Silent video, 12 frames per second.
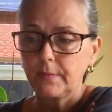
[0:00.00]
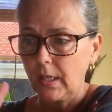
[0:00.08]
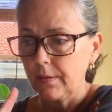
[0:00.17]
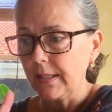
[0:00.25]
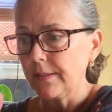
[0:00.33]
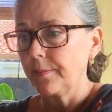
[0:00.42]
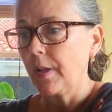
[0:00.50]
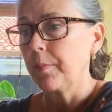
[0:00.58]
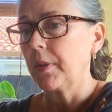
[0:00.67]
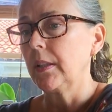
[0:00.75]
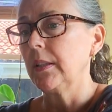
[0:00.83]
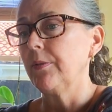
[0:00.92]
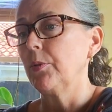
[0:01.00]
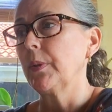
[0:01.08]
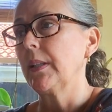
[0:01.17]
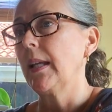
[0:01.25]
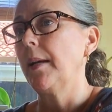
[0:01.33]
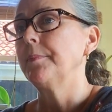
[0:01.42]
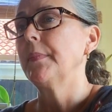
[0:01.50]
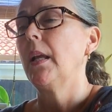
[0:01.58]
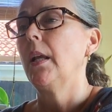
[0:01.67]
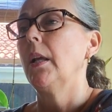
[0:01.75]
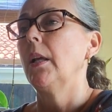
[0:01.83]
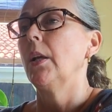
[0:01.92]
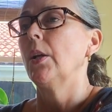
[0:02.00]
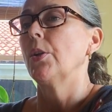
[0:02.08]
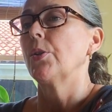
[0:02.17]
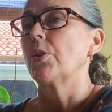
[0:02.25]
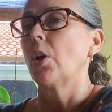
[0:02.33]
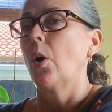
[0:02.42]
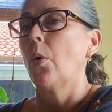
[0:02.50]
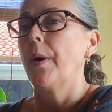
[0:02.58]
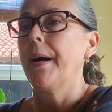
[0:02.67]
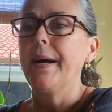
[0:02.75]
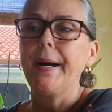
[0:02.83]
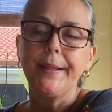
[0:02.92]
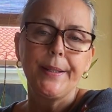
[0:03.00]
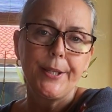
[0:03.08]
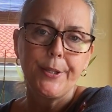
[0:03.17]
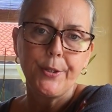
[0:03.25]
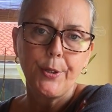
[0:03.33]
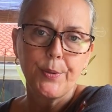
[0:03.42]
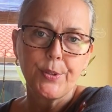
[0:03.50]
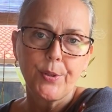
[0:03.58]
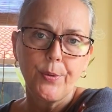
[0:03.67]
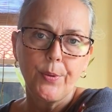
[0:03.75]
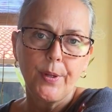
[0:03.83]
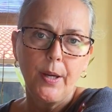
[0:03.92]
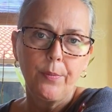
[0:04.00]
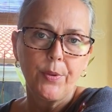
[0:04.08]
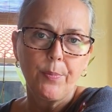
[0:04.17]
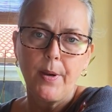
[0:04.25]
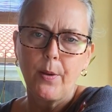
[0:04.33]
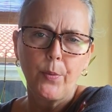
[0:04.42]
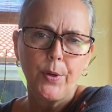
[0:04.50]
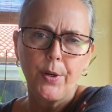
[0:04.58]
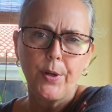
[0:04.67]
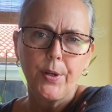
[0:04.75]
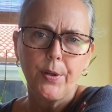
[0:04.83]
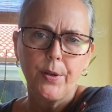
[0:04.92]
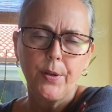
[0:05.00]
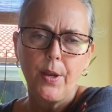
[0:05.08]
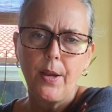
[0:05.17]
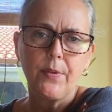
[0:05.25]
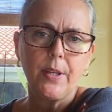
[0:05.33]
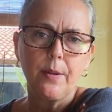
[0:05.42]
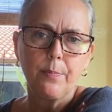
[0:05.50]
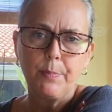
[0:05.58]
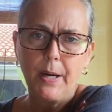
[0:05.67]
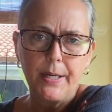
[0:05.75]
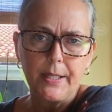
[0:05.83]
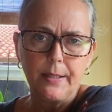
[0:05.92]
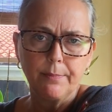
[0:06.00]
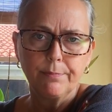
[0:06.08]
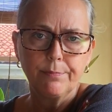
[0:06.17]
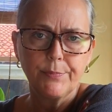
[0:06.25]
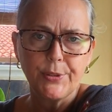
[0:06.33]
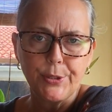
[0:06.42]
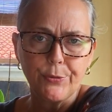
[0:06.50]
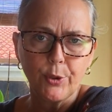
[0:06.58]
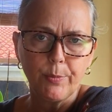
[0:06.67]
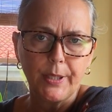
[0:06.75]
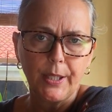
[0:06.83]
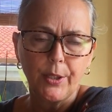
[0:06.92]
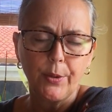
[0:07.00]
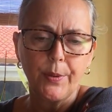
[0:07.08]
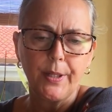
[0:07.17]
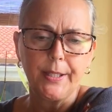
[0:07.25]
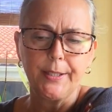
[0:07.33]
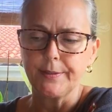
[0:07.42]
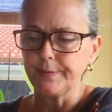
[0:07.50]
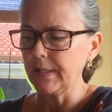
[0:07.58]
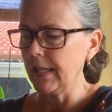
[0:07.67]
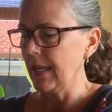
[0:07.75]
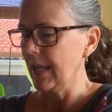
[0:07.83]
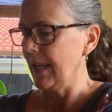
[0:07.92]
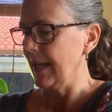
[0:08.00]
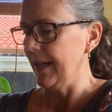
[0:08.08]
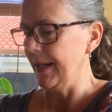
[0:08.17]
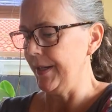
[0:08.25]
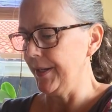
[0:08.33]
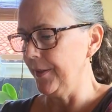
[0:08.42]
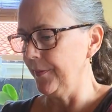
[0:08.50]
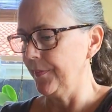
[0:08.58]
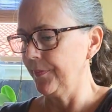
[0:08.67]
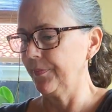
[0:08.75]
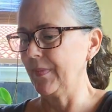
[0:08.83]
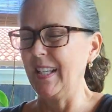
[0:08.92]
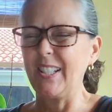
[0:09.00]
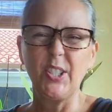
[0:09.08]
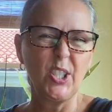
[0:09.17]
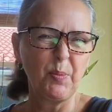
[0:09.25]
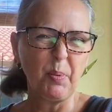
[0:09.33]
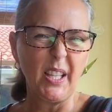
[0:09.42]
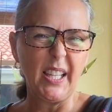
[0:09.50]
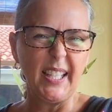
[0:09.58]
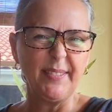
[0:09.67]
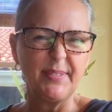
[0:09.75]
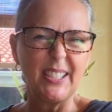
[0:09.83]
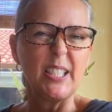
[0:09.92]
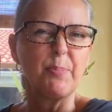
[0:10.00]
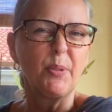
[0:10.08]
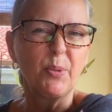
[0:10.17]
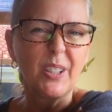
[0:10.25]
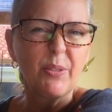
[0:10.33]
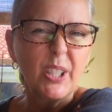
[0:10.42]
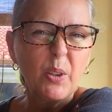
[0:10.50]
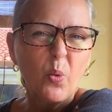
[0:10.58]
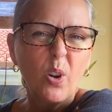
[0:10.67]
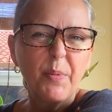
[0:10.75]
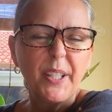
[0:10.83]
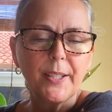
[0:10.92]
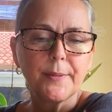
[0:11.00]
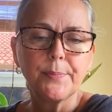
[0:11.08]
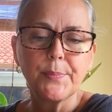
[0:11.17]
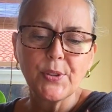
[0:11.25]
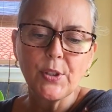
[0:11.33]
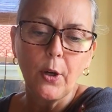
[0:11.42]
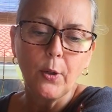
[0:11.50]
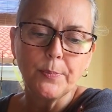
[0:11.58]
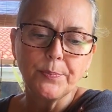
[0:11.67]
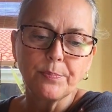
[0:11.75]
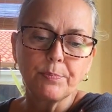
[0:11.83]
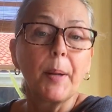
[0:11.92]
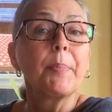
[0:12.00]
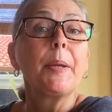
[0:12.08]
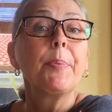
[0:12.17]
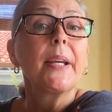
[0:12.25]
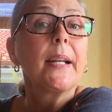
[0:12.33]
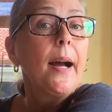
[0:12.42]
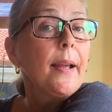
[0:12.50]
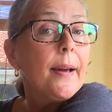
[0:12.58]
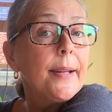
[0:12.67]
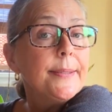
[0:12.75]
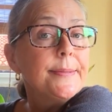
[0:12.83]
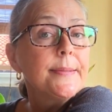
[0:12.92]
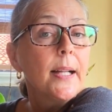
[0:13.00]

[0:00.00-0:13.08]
All right, I'm going to leave you with that. So I'll let you know what's going on with my weird heavy body syndrome I got going on here. I don't know. Could just be the heat, because it's been really, really warm here. So, but I'm keeping an eye on it.